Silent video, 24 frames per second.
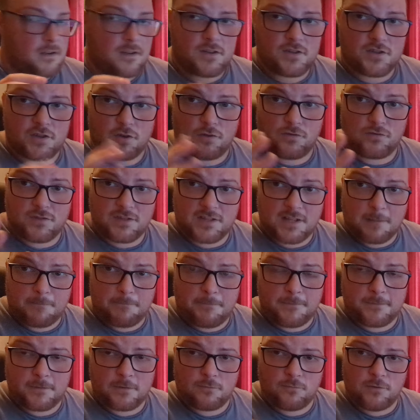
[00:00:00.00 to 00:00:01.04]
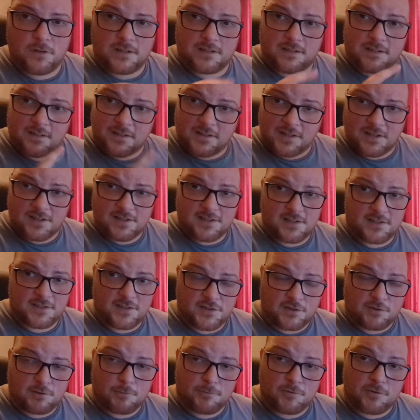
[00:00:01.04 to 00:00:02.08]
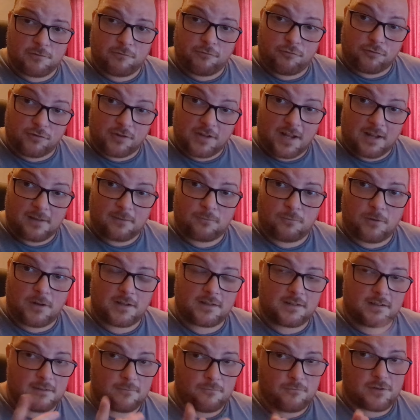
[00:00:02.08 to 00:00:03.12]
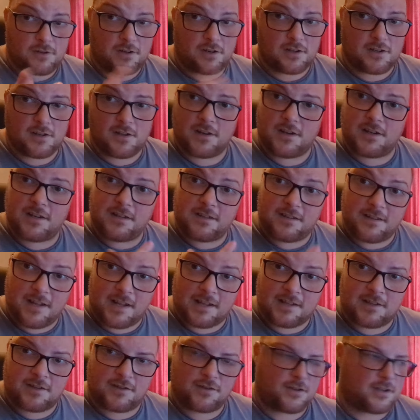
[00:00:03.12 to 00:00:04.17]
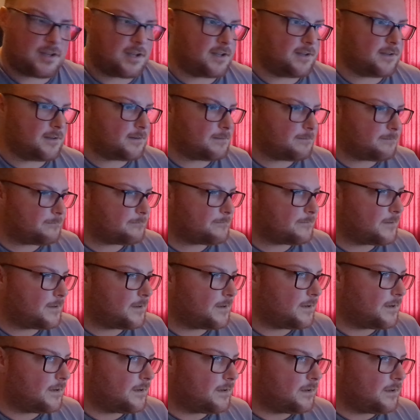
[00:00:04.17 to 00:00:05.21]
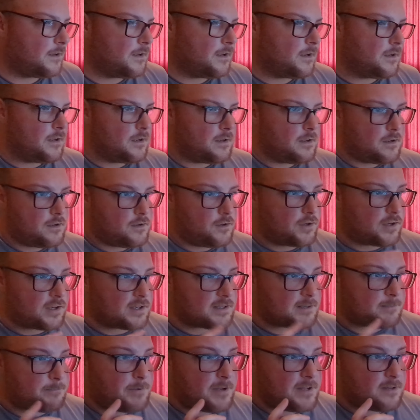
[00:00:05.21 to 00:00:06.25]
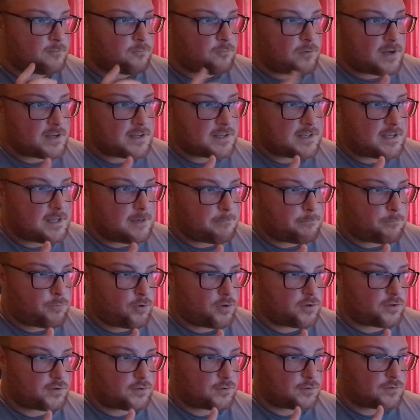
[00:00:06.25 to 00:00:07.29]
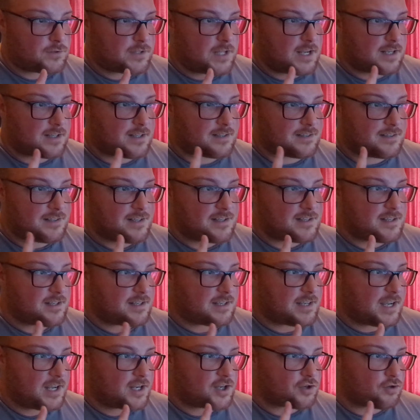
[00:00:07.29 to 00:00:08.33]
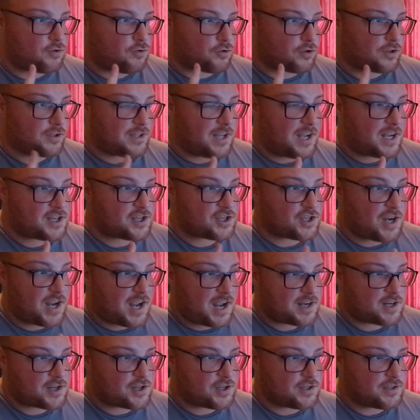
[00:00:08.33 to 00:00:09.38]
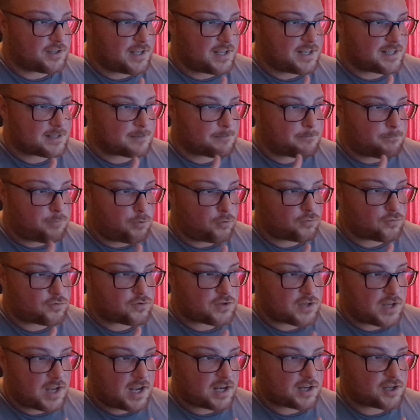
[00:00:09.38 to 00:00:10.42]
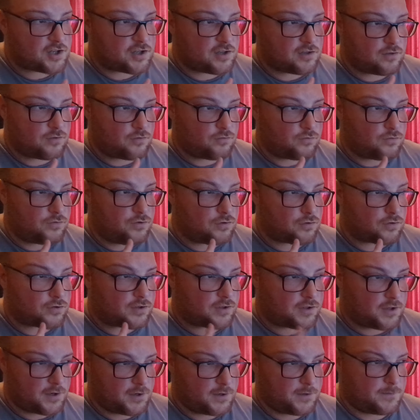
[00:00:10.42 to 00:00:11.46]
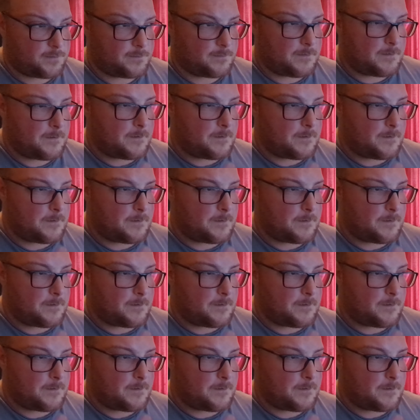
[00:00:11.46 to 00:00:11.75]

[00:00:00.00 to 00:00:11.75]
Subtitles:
So, Step of the Wind, here's the description for that one, and we're gonna read that together. You can spend one key point to take the disengage or dash action as a bonus action on your turn.